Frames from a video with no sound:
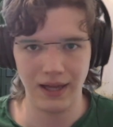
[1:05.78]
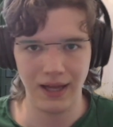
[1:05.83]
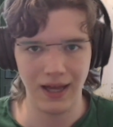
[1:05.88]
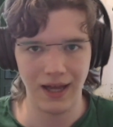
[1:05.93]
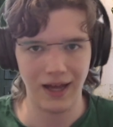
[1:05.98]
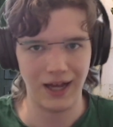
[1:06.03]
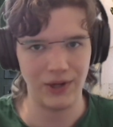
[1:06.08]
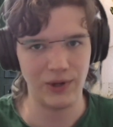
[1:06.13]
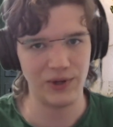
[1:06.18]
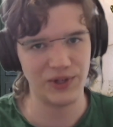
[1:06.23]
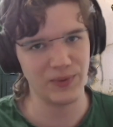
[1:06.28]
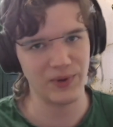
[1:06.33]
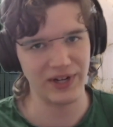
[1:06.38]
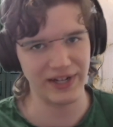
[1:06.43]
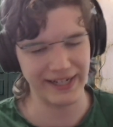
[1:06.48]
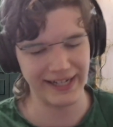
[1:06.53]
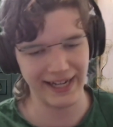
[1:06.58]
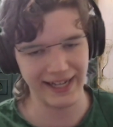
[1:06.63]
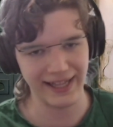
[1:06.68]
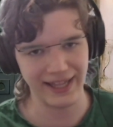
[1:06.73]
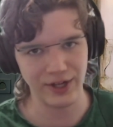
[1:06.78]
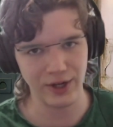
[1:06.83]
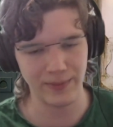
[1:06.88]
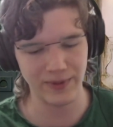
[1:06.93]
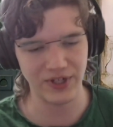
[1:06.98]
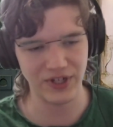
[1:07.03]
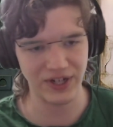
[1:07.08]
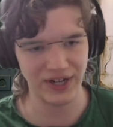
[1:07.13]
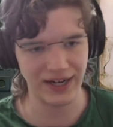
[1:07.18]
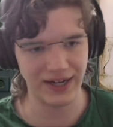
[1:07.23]
I also wanted to take the
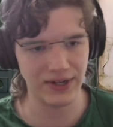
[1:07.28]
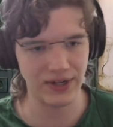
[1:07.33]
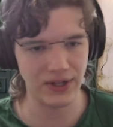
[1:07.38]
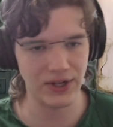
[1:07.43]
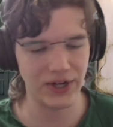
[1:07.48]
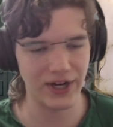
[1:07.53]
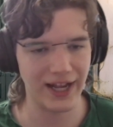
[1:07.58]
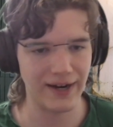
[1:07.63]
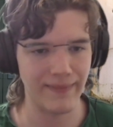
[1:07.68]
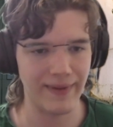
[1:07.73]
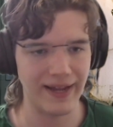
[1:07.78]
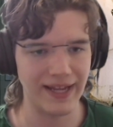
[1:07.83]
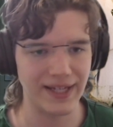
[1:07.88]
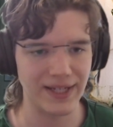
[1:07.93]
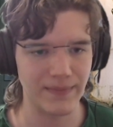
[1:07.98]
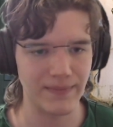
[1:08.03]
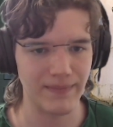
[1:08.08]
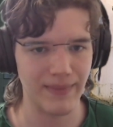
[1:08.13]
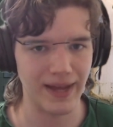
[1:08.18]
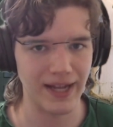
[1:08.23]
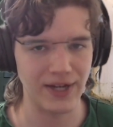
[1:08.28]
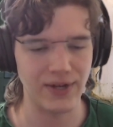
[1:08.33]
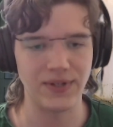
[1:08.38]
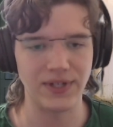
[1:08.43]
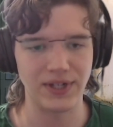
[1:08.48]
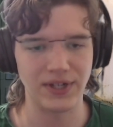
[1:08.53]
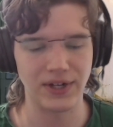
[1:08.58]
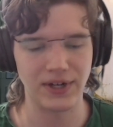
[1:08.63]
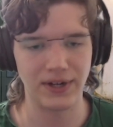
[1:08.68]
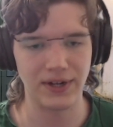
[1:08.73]
opportunity to learn how to make some menus
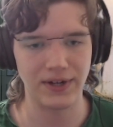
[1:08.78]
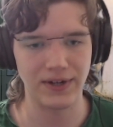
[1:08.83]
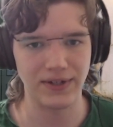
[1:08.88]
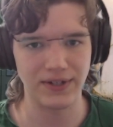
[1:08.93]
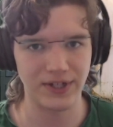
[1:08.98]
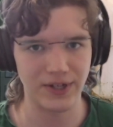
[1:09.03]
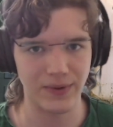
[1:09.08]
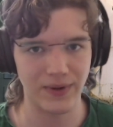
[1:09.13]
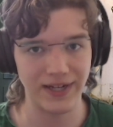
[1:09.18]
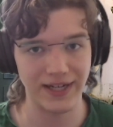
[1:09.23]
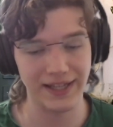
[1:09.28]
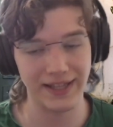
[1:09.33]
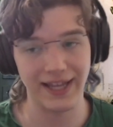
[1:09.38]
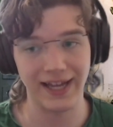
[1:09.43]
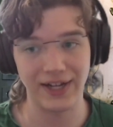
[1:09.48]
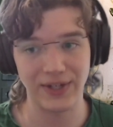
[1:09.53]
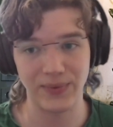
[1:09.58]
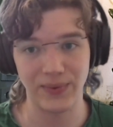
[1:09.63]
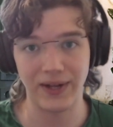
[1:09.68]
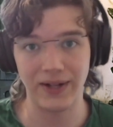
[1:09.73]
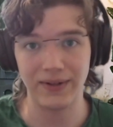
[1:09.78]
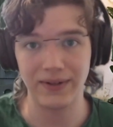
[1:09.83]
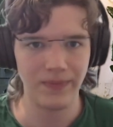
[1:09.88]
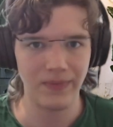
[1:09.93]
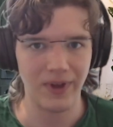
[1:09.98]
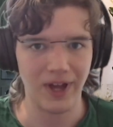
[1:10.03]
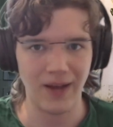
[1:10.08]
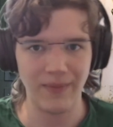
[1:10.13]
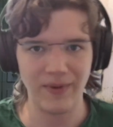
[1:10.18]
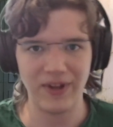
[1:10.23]
in Godot, so I did that as well.
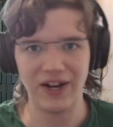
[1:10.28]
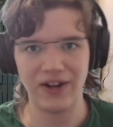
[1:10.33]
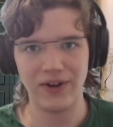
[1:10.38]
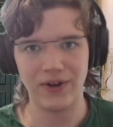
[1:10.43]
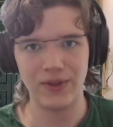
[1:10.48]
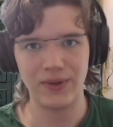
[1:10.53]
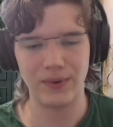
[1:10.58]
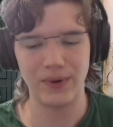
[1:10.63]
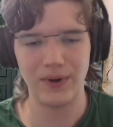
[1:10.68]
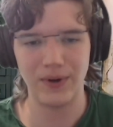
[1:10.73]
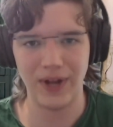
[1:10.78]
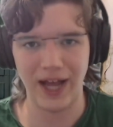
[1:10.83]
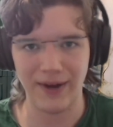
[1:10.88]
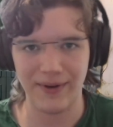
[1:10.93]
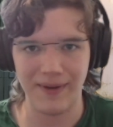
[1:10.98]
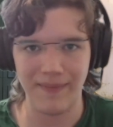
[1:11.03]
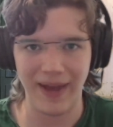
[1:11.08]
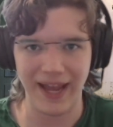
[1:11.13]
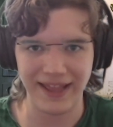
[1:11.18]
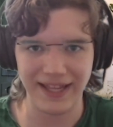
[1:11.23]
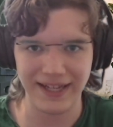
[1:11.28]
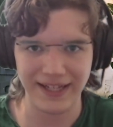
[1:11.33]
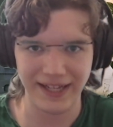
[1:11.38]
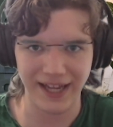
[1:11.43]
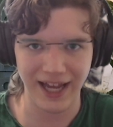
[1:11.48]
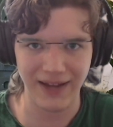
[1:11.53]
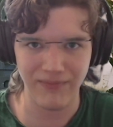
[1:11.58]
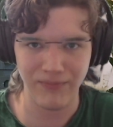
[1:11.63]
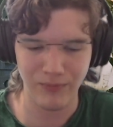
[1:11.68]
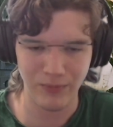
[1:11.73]
I'm going to go through how I made this
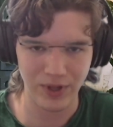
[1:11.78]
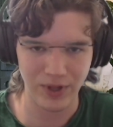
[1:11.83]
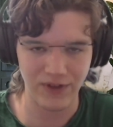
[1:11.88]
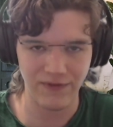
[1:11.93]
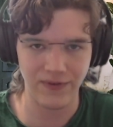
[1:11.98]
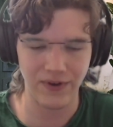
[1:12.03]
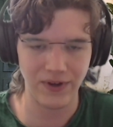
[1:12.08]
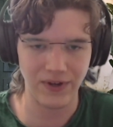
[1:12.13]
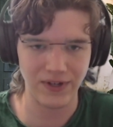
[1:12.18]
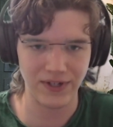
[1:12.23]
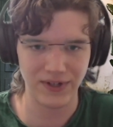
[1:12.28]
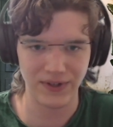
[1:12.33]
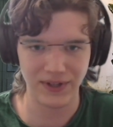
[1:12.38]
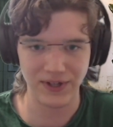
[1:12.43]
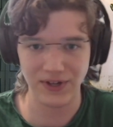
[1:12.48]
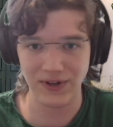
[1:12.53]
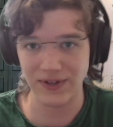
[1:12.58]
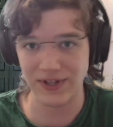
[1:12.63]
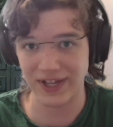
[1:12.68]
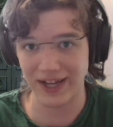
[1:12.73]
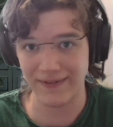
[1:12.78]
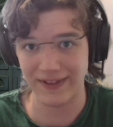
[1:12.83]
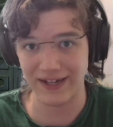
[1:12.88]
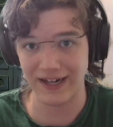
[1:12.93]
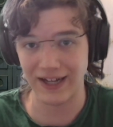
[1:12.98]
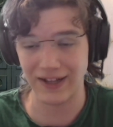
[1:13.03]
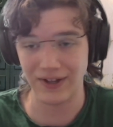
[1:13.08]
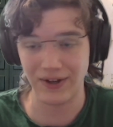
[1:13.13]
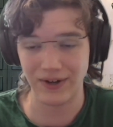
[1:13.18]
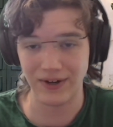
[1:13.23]
game with a focus on the new stuff that
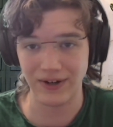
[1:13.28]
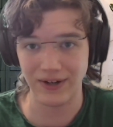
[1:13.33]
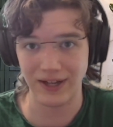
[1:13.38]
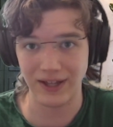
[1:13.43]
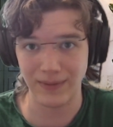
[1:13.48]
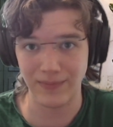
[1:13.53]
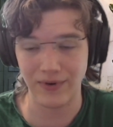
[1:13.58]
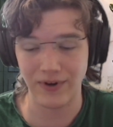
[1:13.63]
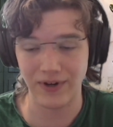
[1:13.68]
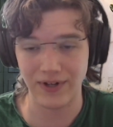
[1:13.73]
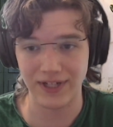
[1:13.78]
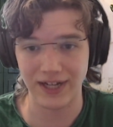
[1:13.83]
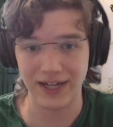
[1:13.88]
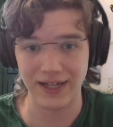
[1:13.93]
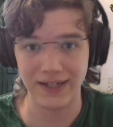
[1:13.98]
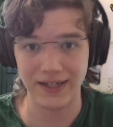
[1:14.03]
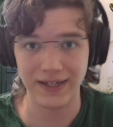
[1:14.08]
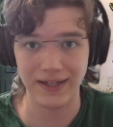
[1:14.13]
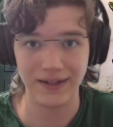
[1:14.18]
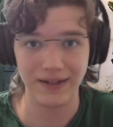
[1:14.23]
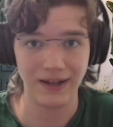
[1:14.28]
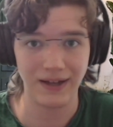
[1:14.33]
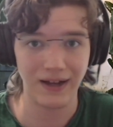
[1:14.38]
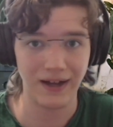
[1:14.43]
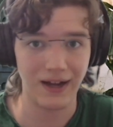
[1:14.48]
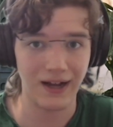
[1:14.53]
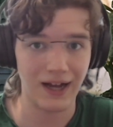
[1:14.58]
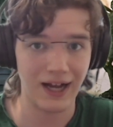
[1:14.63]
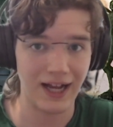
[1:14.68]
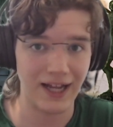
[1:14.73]
I learned in the process.
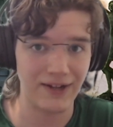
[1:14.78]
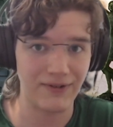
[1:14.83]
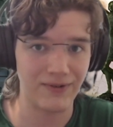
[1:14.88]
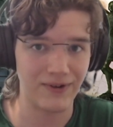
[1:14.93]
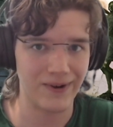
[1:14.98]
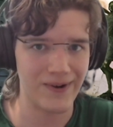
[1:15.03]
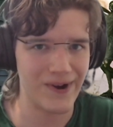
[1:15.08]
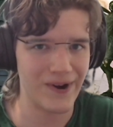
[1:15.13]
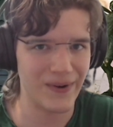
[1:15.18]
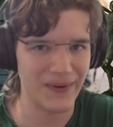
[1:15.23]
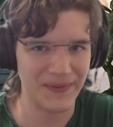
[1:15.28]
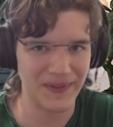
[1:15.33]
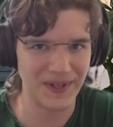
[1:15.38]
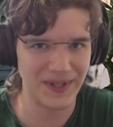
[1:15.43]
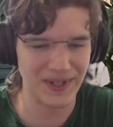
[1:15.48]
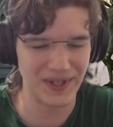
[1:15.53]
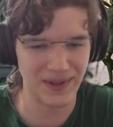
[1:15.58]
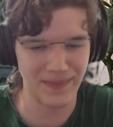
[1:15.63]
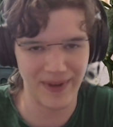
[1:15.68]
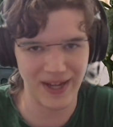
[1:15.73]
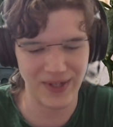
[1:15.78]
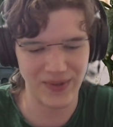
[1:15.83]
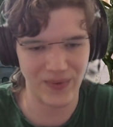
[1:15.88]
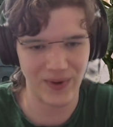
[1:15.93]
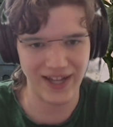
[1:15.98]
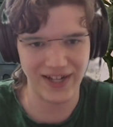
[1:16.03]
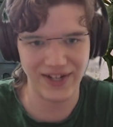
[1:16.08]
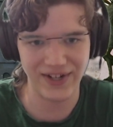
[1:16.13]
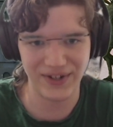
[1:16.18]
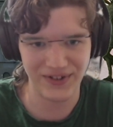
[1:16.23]
I don't know if this is the best
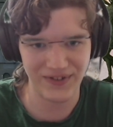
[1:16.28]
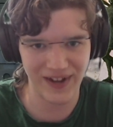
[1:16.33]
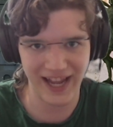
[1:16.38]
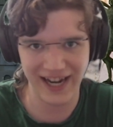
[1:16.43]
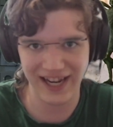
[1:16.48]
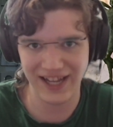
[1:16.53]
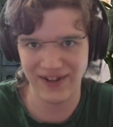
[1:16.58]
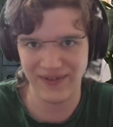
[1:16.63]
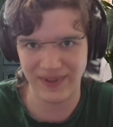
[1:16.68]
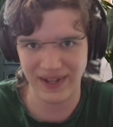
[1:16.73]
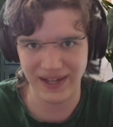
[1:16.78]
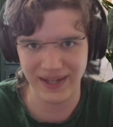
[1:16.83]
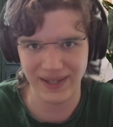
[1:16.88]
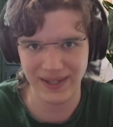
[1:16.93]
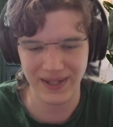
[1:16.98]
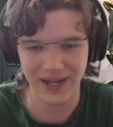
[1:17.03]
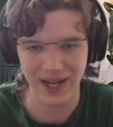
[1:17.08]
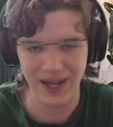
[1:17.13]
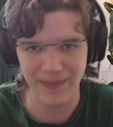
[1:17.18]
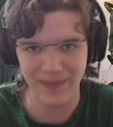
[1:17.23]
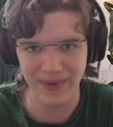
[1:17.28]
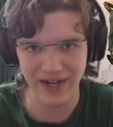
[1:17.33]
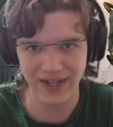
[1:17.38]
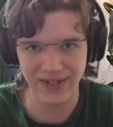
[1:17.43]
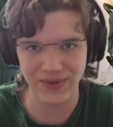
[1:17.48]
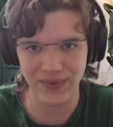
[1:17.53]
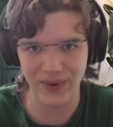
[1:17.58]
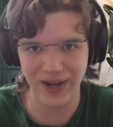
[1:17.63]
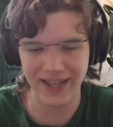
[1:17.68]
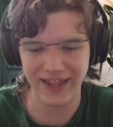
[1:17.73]
way to do any of this, but
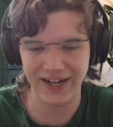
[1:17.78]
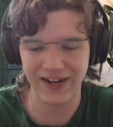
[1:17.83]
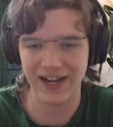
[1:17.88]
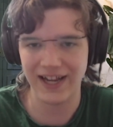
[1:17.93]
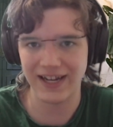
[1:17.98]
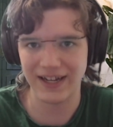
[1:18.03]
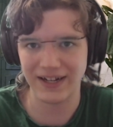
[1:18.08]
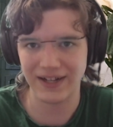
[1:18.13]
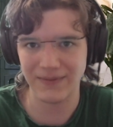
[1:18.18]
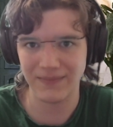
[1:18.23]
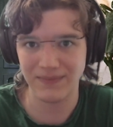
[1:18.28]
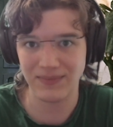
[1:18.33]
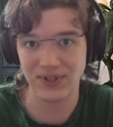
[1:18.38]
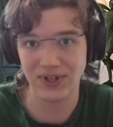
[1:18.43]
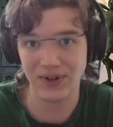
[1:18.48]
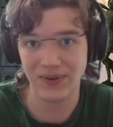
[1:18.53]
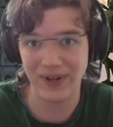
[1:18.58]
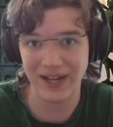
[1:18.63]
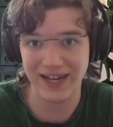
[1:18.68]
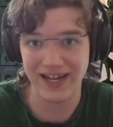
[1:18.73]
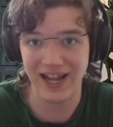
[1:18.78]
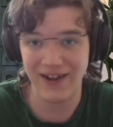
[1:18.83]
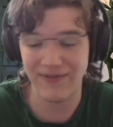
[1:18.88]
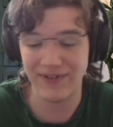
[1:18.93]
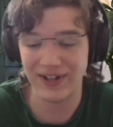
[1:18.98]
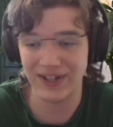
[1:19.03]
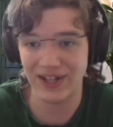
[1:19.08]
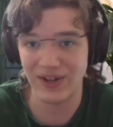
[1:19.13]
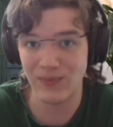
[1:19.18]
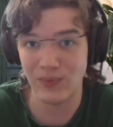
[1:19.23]
it's a way that I did it, so it
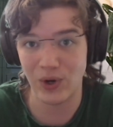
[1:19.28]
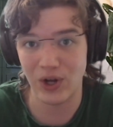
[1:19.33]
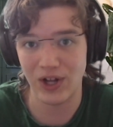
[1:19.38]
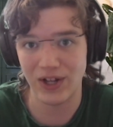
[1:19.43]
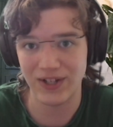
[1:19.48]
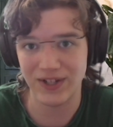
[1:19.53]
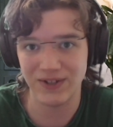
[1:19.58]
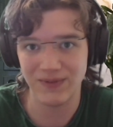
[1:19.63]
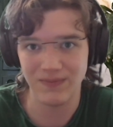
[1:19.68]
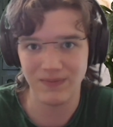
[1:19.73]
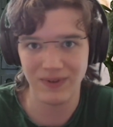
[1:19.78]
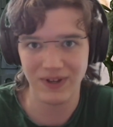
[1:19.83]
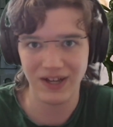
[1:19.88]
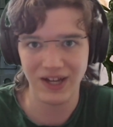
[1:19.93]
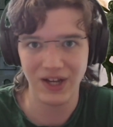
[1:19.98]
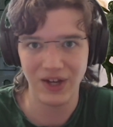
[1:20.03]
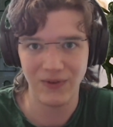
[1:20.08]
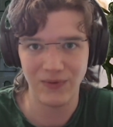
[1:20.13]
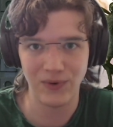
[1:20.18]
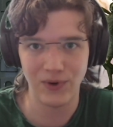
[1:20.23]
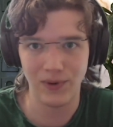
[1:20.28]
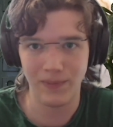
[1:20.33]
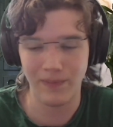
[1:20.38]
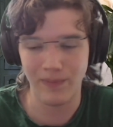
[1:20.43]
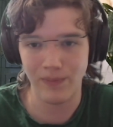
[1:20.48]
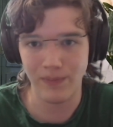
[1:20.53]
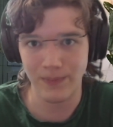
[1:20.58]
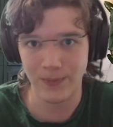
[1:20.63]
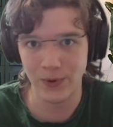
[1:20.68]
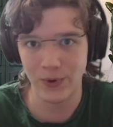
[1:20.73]
definitely works, for a
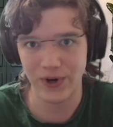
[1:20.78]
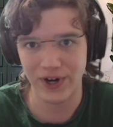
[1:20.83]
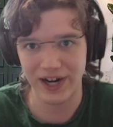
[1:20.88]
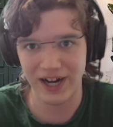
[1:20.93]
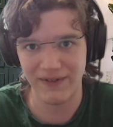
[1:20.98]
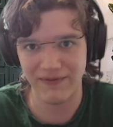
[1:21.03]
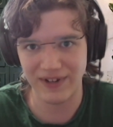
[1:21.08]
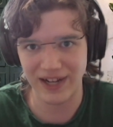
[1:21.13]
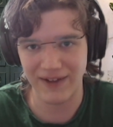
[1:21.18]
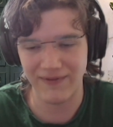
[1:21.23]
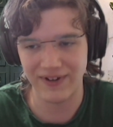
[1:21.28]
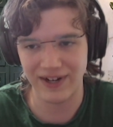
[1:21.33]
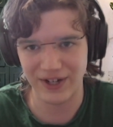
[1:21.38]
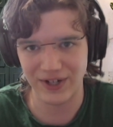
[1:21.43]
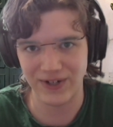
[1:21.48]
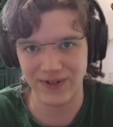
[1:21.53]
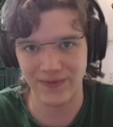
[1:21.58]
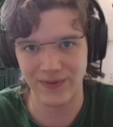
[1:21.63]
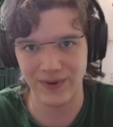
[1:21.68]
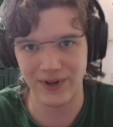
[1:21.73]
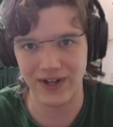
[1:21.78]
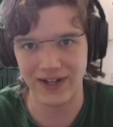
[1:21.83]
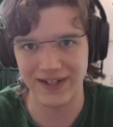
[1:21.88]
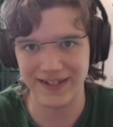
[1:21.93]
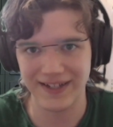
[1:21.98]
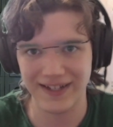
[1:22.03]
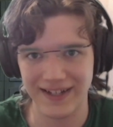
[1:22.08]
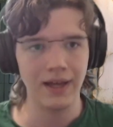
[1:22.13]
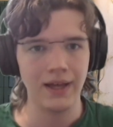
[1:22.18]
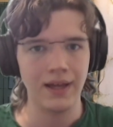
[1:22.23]
broad enough definition of
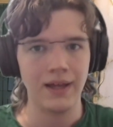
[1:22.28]
works.